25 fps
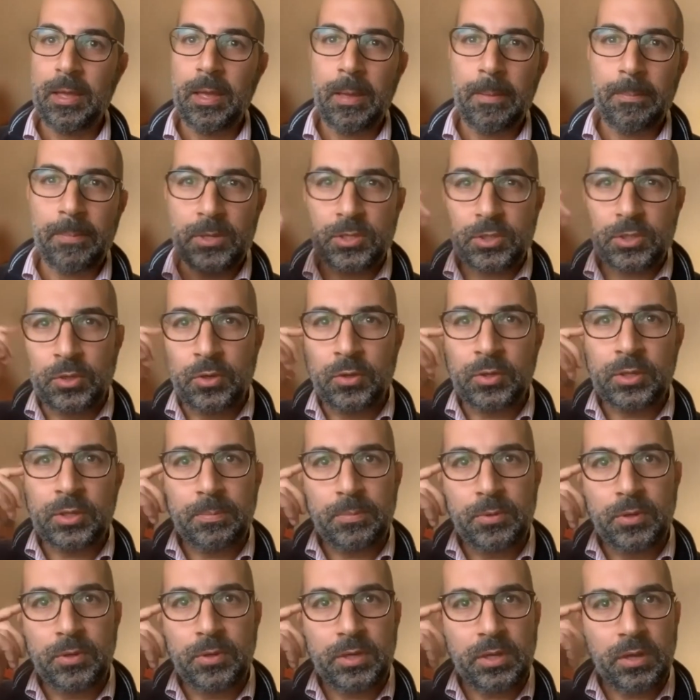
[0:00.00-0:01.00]
But you know, the
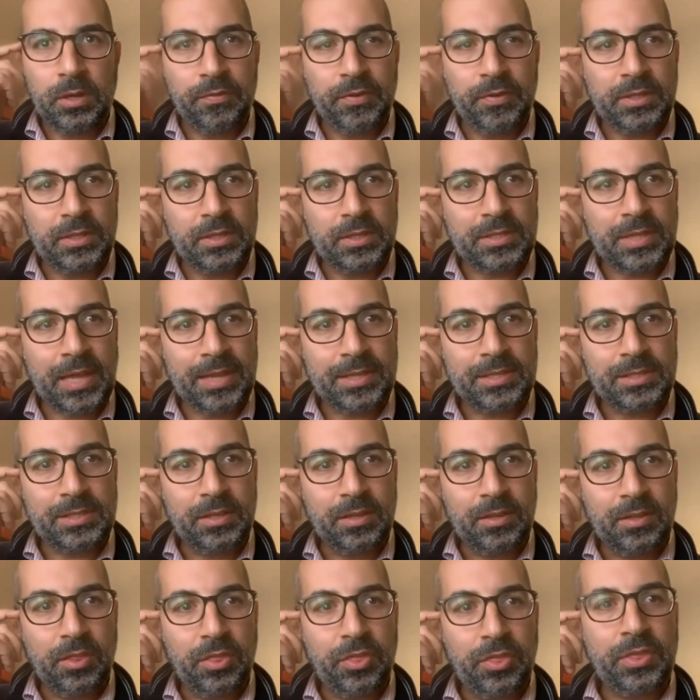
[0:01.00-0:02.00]
beauty of it is that
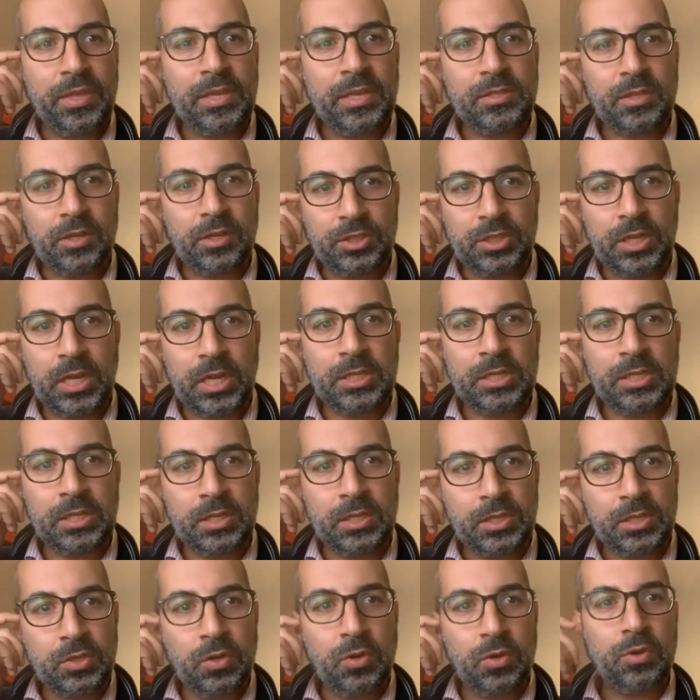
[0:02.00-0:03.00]
things are changing
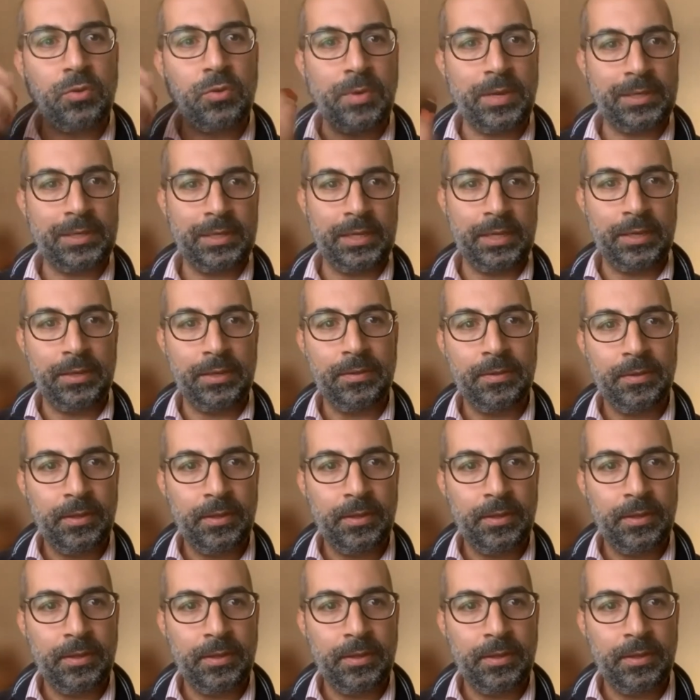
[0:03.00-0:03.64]
so quickly.